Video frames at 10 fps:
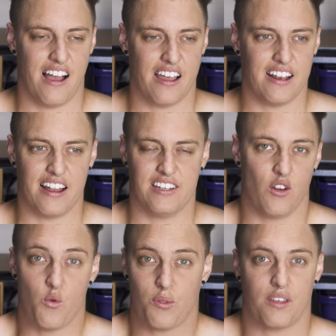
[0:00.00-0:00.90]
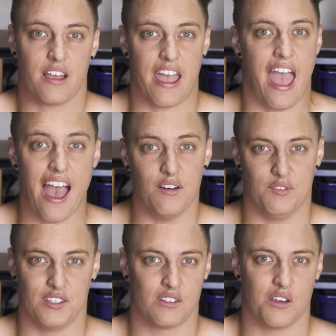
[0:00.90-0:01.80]
I don't think I
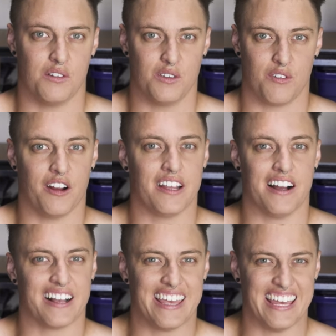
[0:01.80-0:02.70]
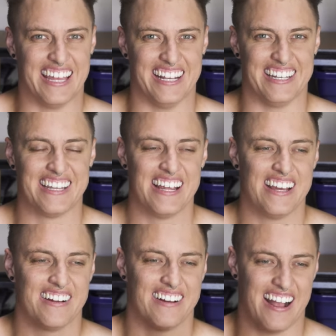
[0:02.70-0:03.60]
have since I was a very young kid,
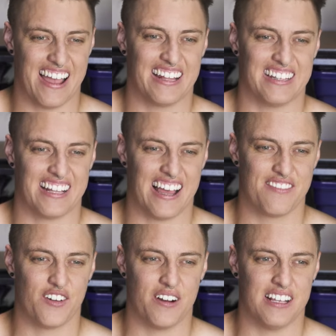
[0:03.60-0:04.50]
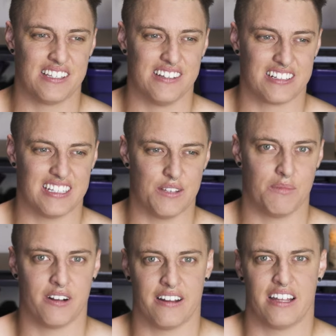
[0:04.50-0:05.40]
right? I've always looked in the
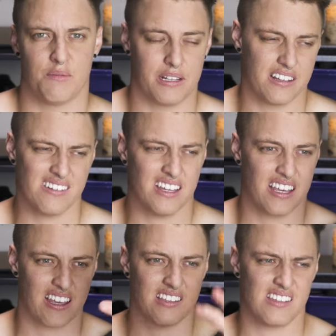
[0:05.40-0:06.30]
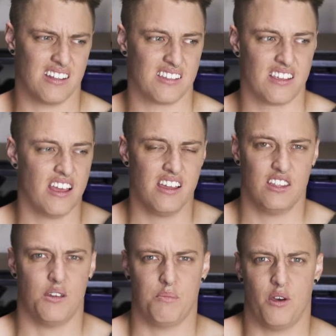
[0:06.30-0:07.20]
mirror and I've been like, oh yeah, I guess that's
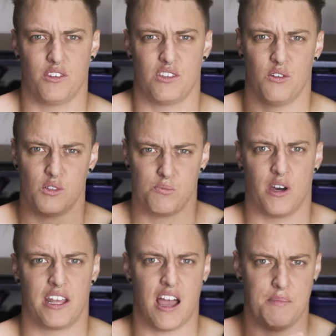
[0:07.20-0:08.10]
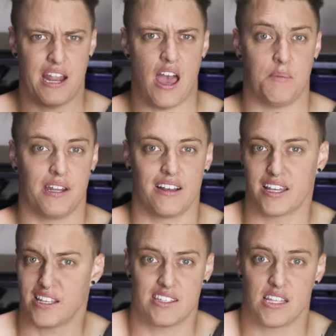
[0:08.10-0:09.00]
the person whose body I'm inhabiting. I
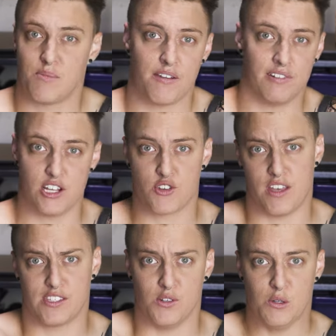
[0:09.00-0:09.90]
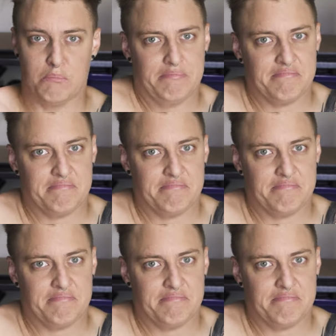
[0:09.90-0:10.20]
guess that's my flesh vessel.